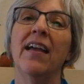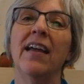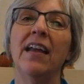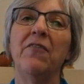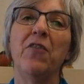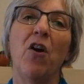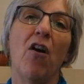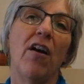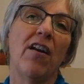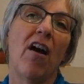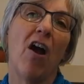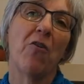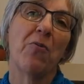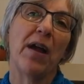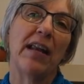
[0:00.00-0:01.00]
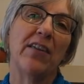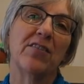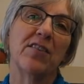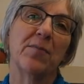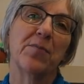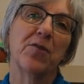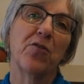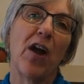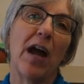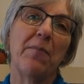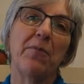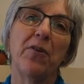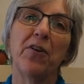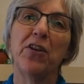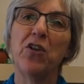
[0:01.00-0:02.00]
If you aren't already a
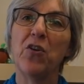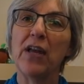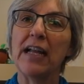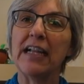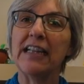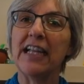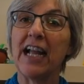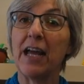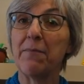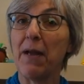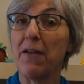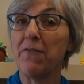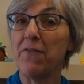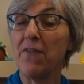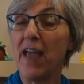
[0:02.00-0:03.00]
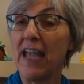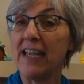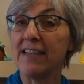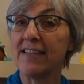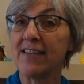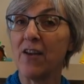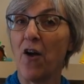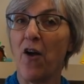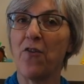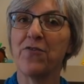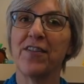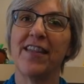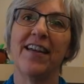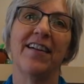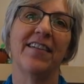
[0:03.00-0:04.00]
subscriber, you can click on my face
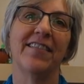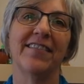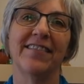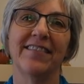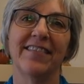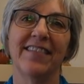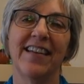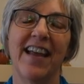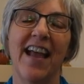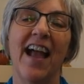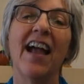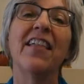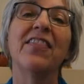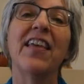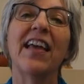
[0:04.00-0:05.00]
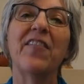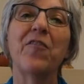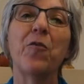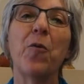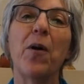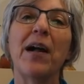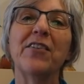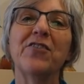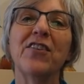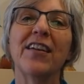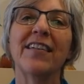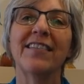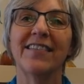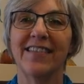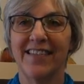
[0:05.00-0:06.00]
over there. Thanks for
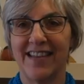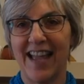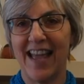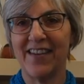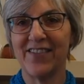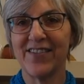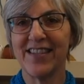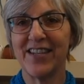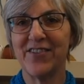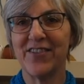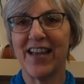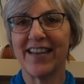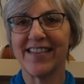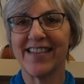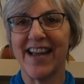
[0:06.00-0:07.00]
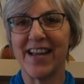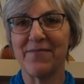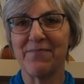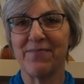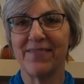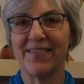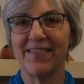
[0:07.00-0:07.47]
watching, and I'll see you next time.